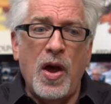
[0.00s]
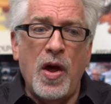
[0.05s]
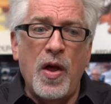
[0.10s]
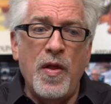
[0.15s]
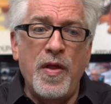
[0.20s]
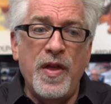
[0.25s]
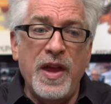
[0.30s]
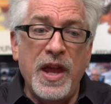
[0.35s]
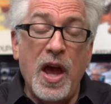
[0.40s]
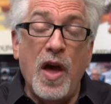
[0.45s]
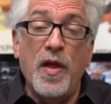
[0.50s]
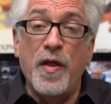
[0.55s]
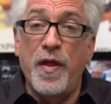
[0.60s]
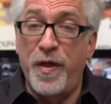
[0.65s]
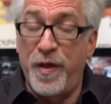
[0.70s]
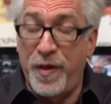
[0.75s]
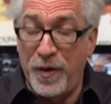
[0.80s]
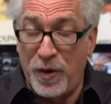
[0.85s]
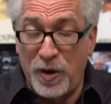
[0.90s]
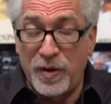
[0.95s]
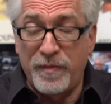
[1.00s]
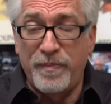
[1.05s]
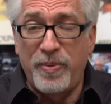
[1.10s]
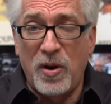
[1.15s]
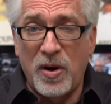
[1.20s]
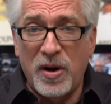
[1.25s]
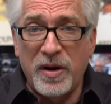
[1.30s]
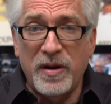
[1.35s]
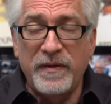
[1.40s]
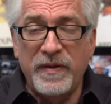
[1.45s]
The third
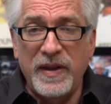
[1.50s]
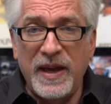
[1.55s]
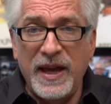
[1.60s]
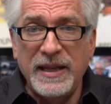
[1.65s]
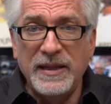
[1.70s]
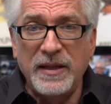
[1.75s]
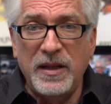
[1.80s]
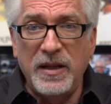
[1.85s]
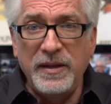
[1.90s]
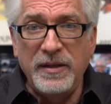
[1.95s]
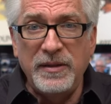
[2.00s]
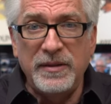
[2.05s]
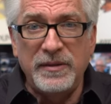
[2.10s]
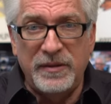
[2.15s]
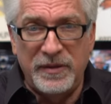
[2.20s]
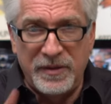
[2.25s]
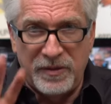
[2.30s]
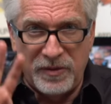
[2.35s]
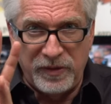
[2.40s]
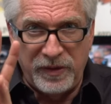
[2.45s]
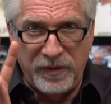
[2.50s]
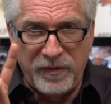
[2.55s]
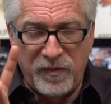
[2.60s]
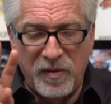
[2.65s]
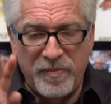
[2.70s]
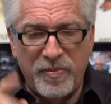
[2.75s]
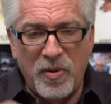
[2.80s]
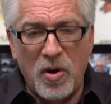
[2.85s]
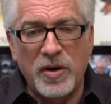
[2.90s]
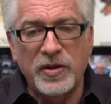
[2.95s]
part of the headline, there are only
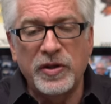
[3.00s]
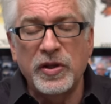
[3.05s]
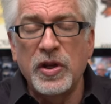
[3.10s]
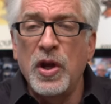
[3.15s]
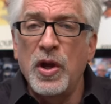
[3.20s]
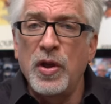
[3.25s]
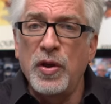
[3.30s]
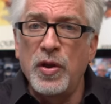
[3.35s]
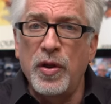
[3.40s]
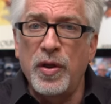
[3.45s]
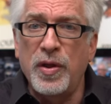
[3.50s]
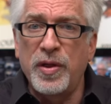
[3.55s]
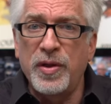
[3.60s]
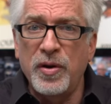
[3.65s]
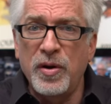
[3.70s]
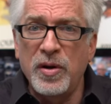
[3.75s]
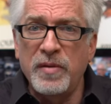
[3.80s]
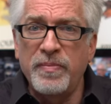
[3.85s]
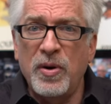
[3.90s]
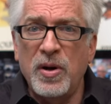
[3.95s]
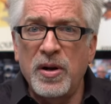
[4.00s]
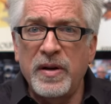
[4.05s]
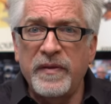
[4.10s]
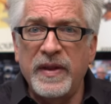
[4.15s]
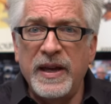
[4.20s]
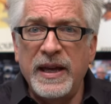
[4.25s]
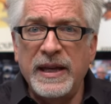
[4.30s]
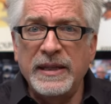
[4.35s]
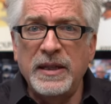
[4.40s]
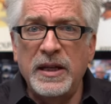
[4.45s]
4 parts, the third part of
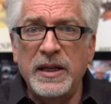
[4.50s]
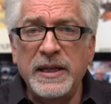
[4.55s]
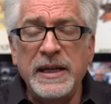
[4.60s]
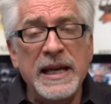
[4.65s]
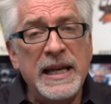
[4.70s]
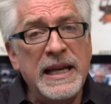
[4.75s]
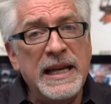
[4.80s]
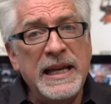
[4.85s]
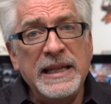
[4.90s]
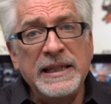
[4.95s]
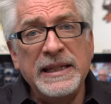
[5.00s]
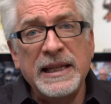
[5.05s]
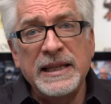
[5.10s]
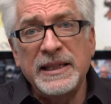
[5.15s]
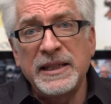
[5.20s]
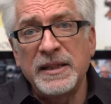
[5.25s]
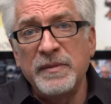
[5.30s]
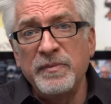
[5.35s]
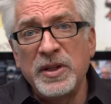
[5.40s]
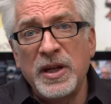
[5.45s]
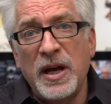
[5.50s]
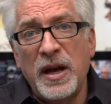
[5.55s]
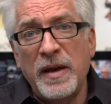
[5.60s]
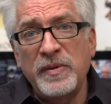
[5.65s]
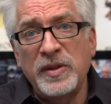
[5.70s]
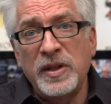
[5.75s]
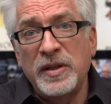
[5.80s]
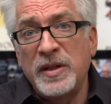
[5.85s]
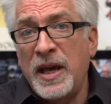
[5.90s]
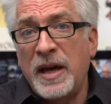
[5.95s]
the headline is that
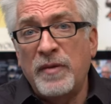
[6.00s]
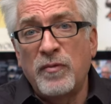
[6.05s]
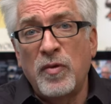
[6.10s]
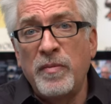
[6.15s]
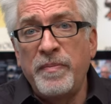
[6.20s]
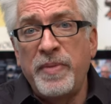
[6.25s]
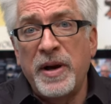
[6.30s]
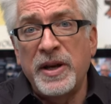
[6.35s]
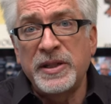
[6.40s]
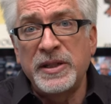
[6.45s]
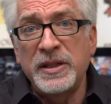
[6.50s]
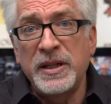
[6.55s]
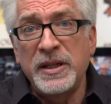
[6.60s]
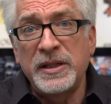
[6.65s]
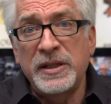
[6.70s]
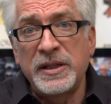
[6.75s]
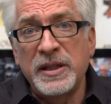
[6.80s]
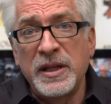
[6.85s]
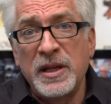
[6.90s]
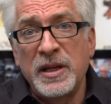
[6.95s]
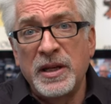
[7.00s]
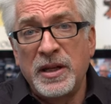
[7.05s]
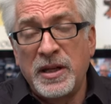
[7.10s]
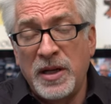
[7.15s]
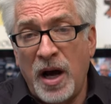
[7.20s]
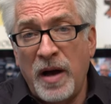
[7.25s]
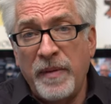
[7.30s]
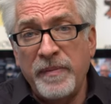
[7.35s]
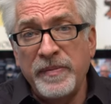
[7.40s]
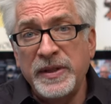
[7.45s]
sometimes that robustness
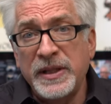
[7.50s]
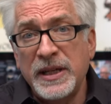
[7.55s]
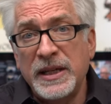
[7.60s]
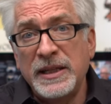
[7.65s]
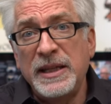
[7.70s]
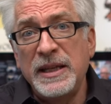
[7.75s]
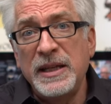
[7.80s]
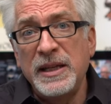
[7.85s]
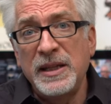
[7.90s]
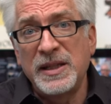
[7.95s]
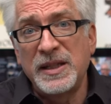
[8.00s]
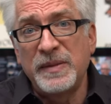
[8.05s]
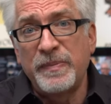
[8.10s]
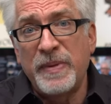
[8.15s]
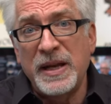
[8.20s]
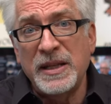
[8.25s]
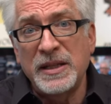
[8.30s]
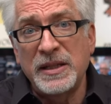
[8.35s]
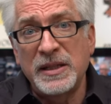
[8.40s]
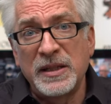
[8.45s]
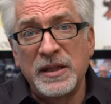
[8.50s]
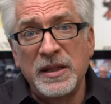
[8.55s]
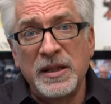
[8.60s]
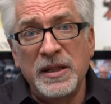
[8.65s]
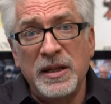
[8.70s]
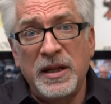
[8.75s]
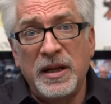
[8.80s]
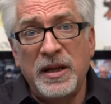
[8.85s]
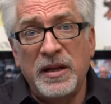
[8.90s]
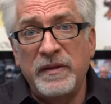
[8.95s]
comes at the expense
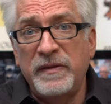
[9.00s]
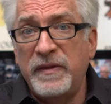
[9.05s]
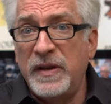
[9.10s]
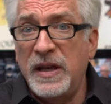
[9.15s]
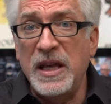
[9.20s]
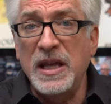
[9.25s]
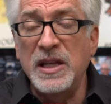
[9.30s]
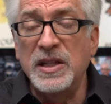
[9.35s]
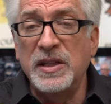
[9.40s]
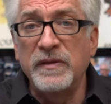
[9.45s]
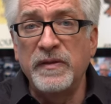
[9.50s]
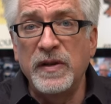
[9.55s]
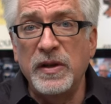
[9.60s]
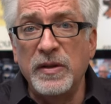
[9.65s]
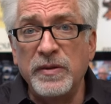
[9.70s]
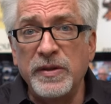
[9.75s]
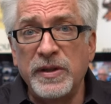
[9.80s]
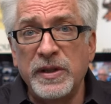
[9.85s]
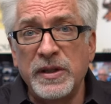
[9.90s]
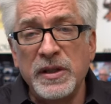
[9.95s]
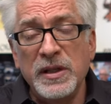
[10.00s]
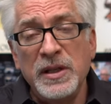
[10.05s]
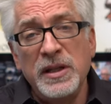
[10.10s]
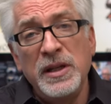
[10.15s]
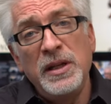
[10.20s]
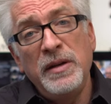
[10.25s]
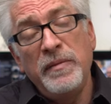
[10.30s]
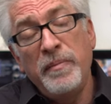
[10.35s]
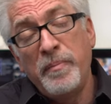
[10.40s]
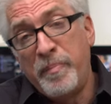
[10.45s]
of ease of use,
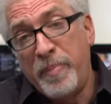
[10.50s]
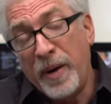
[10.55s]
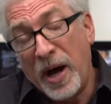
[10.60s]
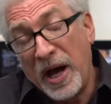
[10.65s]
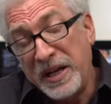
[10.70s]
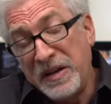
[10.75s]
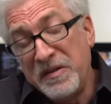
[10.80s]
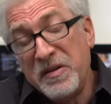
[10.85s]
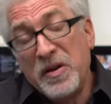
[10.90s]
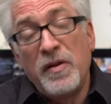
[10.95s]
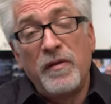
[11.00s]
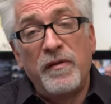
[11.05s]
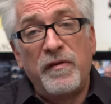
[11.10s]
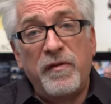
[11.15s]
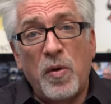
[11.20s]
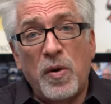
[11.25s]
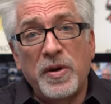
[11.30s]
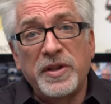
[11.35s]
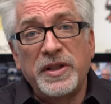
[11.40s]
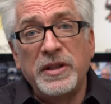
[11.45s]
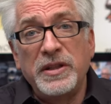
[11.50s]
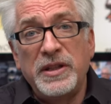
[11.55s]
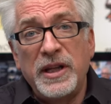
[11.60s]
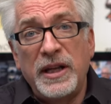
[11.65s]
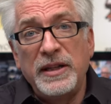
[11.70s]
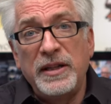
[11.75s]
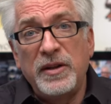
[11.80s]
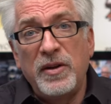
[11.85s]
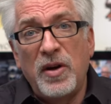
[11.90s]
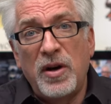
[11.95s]
but for its
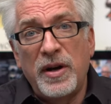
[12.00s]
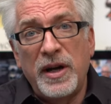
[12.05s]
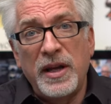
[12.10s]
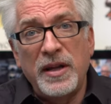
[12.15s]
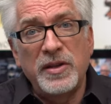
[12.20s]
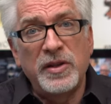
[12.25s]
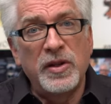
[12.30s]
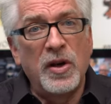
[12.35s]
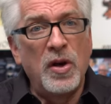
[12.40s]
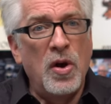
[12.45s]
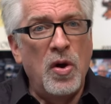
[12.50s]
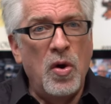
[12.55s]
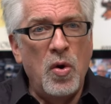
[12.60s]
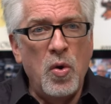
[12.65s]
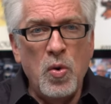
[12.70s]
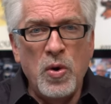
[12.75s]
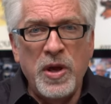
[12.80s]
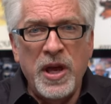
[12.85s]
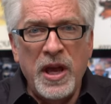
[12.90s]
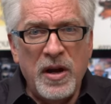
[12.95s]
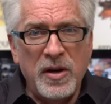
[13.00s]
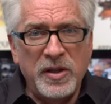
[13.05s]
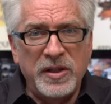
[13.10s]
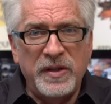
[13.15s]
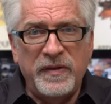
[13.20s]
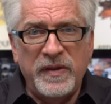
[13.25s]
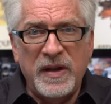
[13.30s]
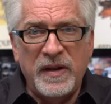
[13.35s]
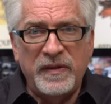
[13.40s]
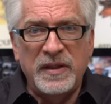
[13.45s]
intended audience, who cares
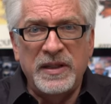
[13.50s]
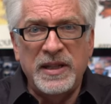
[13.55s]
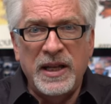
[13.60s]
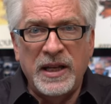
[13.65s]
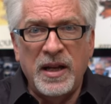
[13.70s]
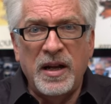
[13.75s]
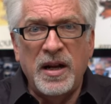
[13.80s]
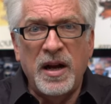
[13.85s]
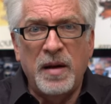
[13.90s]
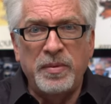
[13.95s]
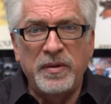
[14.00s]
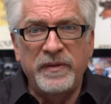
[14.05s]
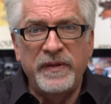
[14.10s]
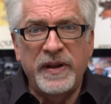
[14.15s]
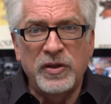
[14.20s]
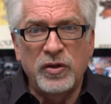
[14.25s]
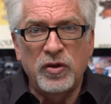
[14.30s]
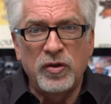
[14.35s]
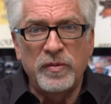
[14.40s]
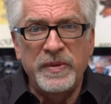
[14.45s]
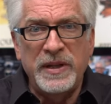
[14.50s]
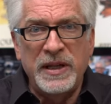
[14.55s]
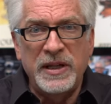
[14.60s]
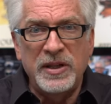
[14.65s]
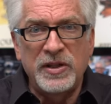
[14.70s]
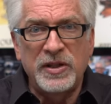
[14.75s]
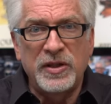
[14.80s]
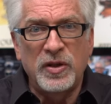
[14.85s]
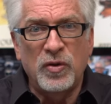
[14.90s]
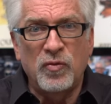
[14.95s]
if you have to take a couple of extra
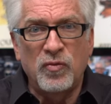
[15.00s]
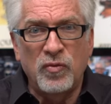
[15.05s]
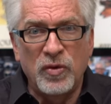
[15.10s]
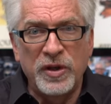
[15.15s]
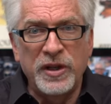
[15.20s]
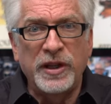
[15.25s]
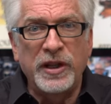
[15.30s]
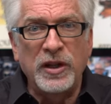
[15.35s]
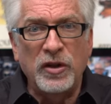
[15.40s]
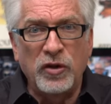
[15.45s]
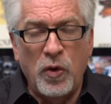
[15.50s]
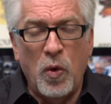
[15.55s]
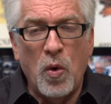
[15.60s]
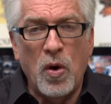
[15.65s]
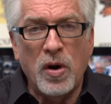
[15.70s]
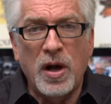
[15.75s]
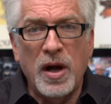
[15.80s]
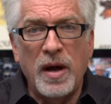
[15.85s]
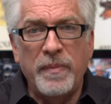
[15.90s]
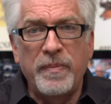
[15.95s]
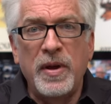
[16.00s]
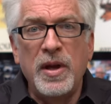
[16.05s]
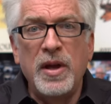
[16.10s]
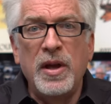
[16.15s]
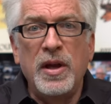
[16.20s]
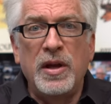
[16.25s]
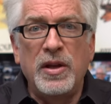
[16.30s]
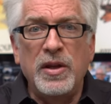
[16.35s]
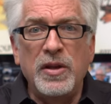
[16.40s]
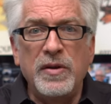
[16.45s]
minutes to really torque up
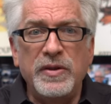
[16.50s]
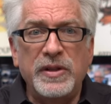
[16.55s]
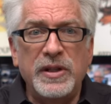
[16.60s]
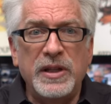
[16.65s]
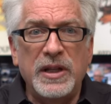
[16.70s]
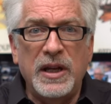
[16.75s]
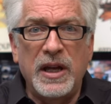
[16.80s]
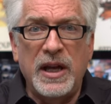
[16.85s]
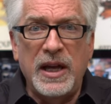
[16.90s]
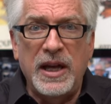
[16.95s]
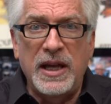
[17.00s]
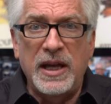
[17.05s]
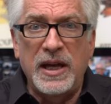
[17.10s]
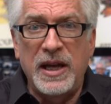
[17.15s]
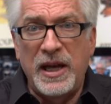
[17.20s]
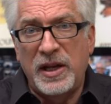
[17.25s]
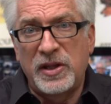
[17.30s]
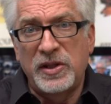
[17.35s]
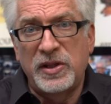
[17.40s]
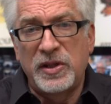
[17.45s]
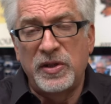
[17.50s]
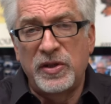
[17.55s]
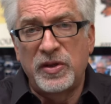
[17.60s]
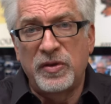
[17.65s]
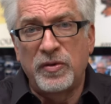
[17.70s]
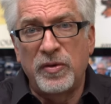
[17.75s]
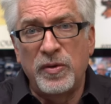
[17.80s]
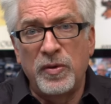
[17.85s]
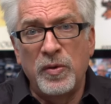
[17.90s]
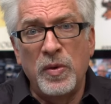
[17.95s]
using a hex
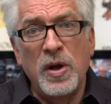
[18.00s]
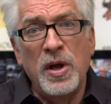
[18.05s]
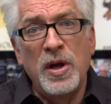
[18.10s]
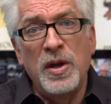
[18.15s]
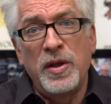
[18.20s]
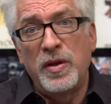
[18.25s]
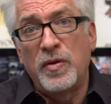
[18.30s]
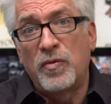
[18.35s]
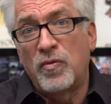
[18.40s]
screw, the